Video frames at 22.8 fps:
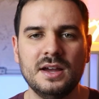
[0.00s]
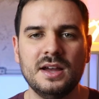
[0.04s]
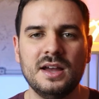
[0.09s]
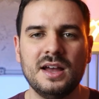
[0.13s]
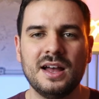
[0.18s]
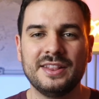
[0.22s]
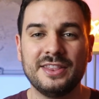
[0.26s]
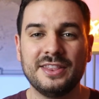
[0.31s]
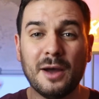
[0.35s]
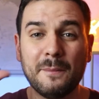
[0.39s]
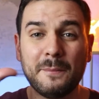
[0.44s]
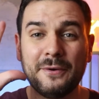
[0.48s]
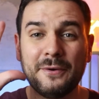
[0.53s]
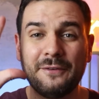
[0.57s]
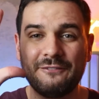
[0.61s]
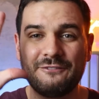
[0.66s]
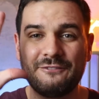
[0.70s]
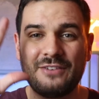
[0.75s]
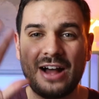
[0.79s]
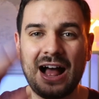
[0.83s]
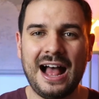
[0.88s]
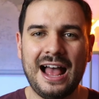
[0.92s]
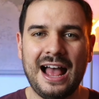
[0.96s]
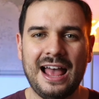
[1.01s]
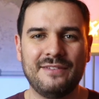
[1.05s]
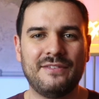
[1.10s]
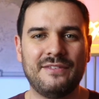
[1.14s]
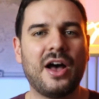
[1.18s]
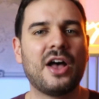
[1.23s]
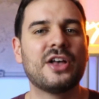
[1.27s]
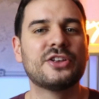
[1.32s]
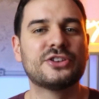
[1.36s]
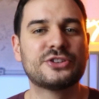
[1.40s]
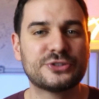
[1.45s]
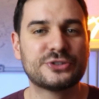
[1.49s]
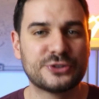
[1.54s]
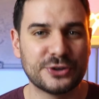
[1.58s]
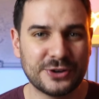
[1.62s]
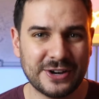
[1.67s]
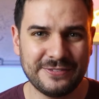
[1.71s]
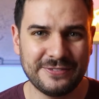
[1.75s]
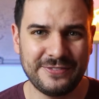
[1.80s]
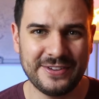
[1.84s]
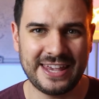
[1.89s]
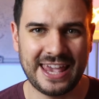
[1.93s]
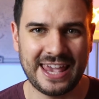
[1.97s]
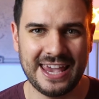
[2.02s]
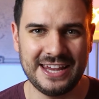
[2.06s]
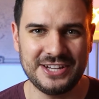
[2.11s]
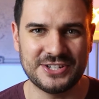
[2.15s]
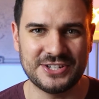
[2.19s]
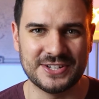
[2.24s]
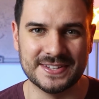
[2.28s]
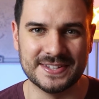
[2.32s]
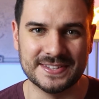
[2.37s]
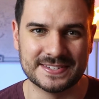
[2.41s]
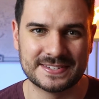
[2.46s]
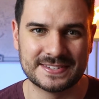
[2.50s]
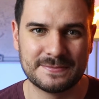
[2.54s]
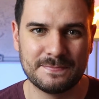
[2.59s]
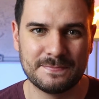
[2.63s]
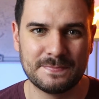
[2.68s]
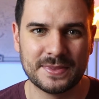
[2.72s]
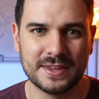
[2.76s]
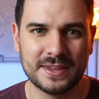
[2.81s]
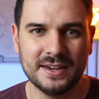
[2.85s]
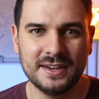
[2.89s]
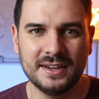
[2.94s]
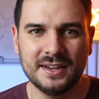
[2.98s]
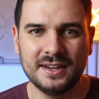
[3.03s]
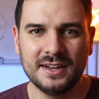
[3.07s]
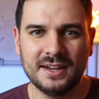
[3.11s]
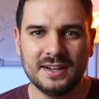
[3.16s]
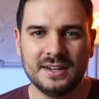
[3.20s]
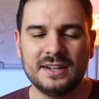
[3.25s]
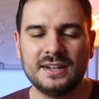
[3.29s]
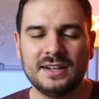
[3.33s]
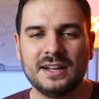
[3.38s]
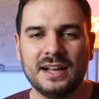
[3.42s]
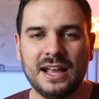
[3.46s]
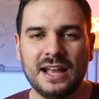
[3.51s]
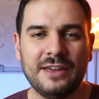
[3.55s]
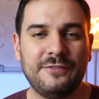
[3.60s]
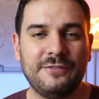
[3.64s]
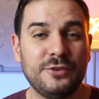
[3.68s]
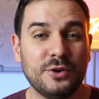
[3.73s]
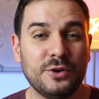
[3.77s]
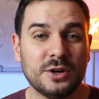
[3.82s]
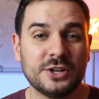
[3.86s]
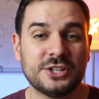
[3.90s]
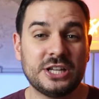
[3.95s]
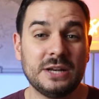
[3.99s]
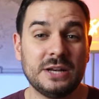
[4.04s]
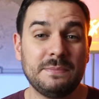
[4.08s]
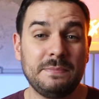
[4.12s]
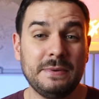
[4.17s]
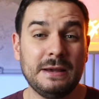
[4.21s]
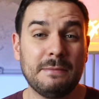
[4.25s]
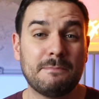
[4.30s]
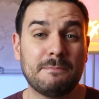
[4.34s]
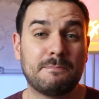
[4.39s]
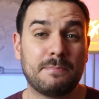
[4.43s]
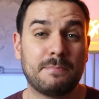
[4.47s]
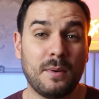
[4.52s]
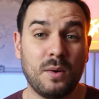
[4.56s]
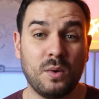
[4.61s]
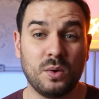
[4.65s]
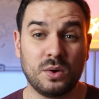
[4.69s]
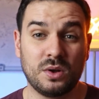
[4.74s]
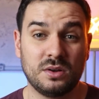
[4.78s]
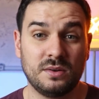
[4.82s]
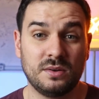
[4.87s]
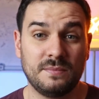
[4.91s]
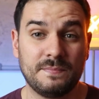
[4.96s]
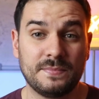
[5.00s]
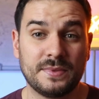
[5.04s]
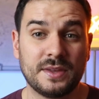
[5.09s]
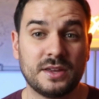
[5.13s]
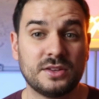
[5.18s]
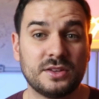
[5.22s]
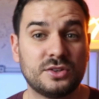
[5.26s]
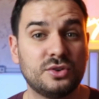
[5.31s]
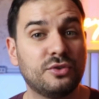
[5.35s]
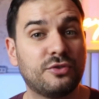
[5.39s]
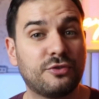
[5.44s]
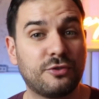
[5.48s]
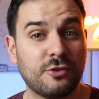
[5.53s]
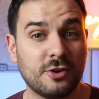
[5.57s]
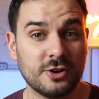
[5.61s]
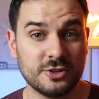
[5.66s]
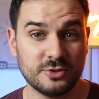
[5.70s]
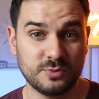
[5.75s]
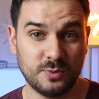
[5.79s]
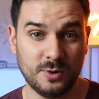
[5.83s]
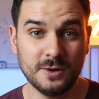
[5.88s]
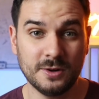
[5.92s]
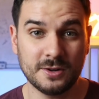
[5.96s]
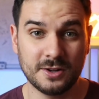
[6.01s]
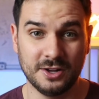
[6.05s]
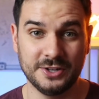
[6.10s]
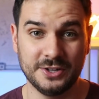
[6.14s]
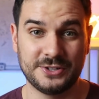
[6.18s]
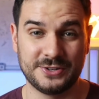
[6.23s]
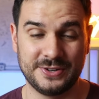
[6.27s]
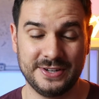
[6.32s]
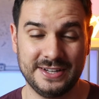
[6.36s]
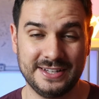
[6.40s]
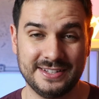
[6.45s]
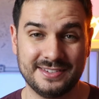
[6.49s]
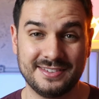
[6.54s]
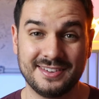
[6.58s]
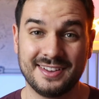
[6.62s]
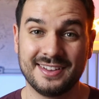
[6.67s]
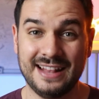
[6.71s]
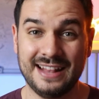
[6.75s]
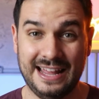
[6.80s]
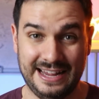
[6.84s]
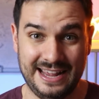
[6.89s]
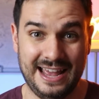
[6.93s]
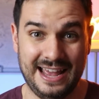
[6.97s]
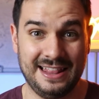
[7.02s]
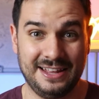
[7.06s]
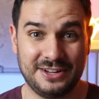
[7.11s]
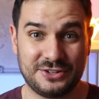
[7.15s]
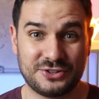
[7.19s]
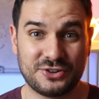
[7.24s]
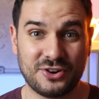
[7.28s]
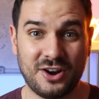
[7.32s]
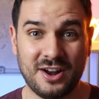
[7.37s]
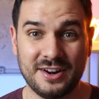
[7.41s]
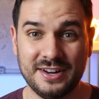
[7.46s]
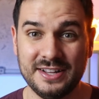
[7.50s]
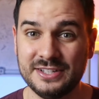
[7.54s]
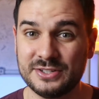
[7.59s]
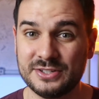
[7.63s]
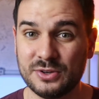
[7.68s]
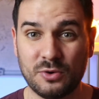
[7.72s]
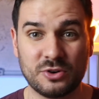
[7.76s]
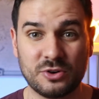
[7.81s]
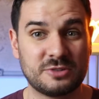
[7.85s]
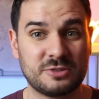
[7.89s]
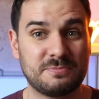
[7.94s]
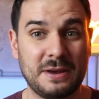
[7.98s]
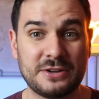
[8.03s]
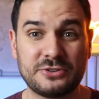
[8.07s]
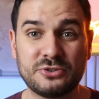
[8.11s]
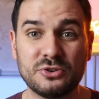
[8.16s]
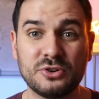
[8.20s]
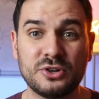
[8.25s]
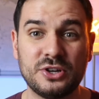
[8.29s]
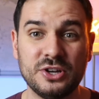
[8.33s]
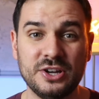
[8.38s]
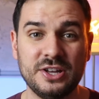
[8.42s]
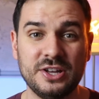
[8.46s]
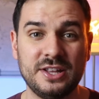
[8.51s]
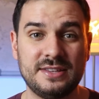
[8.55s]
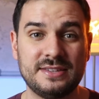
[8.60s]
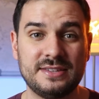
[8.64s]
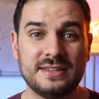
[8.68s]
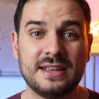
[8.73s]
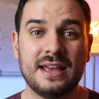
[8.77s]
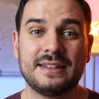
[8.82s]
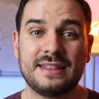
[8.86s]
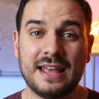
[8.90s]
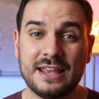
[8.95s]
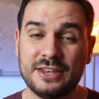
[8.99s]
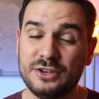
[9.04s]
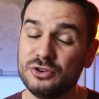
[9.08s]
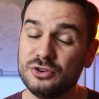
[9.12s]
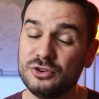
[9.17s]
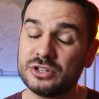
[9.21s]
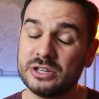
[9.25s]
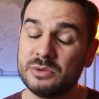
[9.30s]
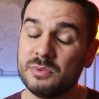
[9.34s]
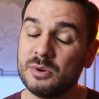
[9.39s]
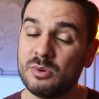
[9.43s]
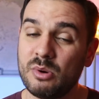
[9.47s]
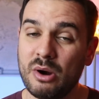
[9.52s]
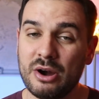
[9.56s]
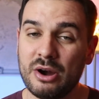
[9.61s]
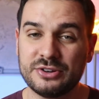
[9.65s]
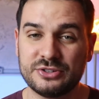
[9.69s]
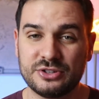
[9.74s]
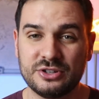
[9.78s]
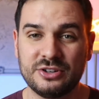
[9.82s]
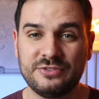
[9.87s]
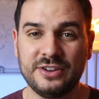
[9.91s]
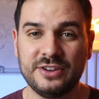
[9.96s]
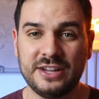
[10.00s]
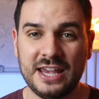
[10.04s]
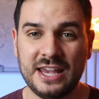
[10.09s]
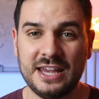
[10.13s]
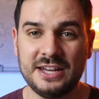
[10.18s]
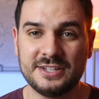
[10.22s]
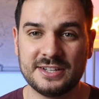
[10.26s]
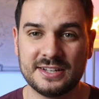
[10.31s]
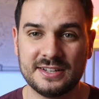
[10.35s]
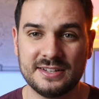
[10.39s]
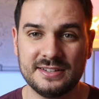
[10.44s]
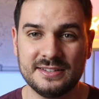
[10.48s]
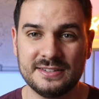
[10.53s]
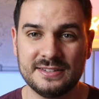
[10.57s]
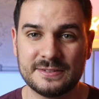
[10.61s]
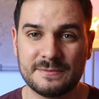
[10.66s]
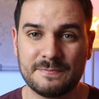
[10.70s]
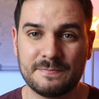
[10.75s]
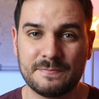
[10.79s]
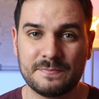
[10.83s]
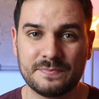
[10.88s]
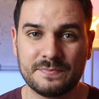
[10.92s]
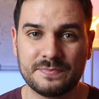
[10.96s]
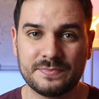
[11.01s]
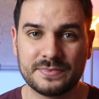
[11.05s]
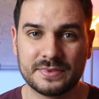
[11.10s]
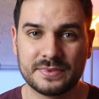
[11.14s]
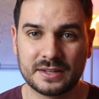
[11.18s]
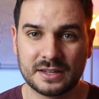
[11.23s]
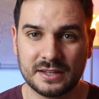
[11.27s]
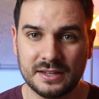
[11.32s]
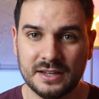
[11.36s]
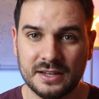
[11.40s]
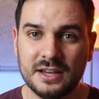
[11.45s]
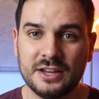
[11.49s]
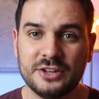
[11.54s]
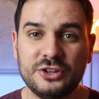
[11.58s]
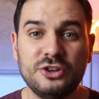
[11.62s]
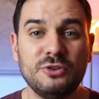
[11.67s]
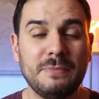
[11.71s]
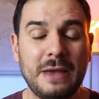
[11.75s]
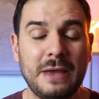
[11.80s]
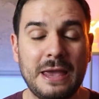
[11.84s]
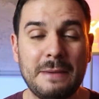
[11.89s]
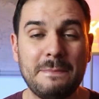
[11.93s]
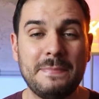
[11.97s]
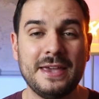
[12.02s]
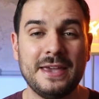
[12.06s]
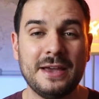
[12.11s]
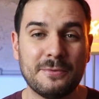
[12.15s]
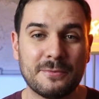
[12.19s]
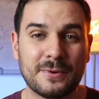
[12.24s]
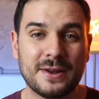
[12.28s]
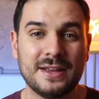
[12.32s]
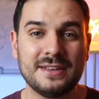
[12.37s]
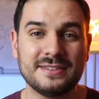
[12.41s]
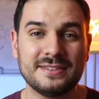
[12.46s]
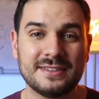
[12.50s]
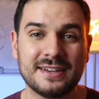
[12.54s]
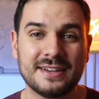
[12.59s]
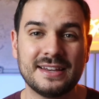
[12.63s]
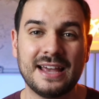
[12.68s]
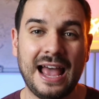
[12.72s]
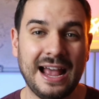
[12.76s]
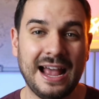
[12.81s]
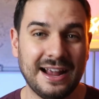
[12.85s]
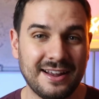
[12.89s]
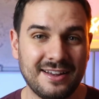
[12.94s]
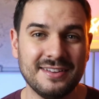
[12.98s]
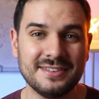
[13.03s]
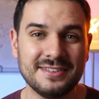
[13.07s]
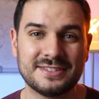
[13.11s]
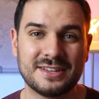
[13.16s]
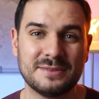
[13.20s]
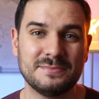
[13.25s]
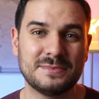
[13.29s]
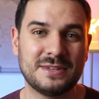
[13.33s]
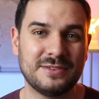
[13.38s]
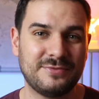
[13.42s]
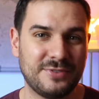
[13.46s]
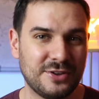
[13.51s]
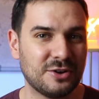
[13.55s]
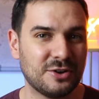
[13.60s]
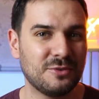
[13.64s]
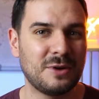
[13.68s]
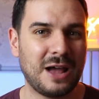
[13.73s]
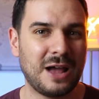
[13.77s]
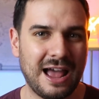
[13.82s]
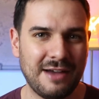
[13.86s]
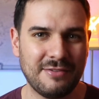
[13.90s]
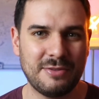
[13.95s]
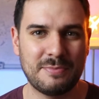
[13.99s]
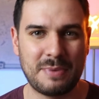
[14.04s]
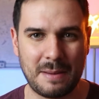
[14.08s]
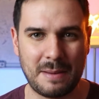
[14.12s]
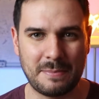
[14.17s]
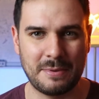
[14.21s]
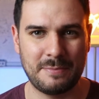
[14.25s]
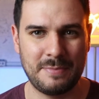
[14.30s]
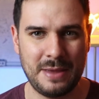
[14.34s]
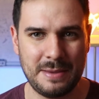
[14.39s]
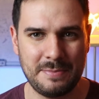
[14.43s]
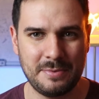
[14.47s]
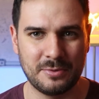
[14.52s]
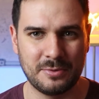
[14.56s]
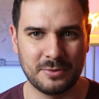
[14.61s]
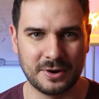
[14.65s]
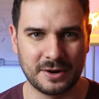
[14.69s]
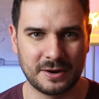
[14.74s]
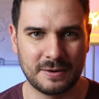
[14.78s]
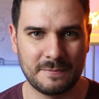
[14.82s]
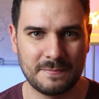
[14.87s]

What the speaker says: Number 5, certifications. If you are shipping bulk to first world countries like electronics or special goods that usually require certifications, you may be at risk at customs if you don't have the proper paperwork.